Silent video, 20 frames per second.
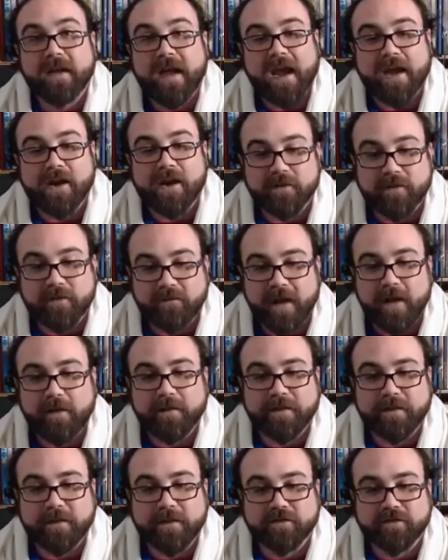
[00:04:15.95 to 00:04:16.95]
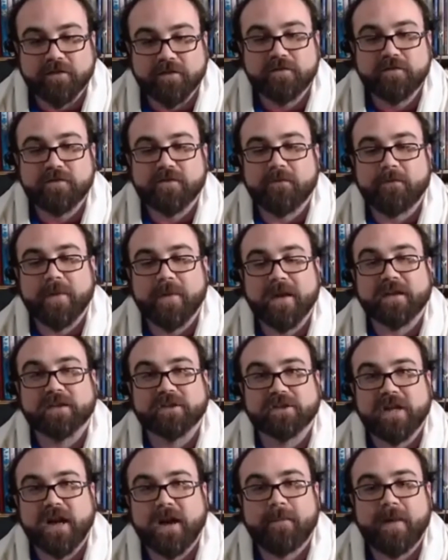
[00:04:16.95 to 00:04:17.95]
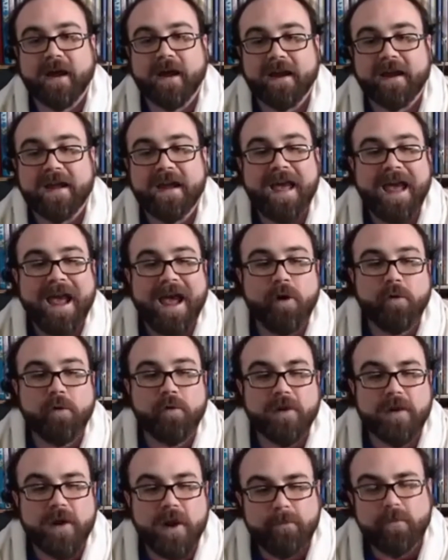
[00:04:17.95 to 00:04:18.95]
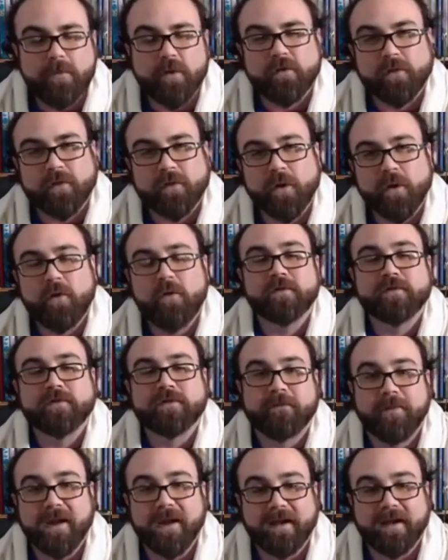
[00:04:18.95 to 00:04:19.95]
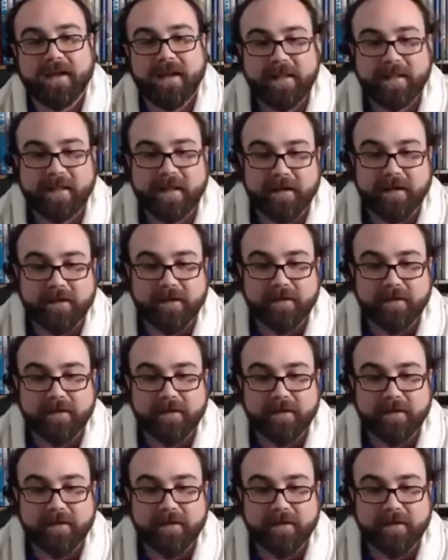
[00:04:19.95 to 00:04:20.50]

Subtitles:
and it was found that the students of Beit Shammai outnumbered those of Beit Hillel.